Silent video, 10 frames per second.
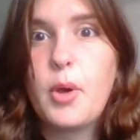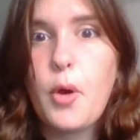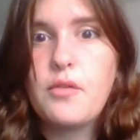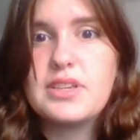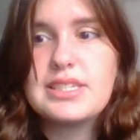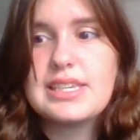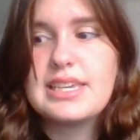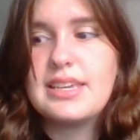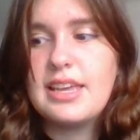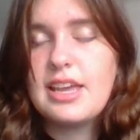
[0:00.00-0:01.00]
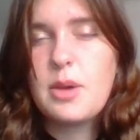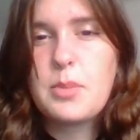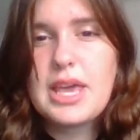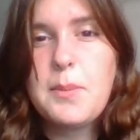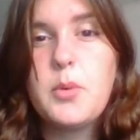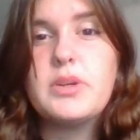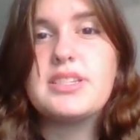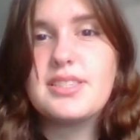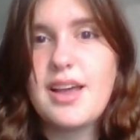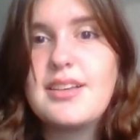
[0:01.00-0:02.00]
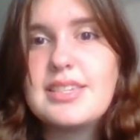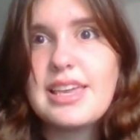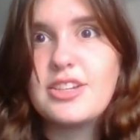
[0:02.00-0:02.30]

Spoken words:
But obviously people were discussing it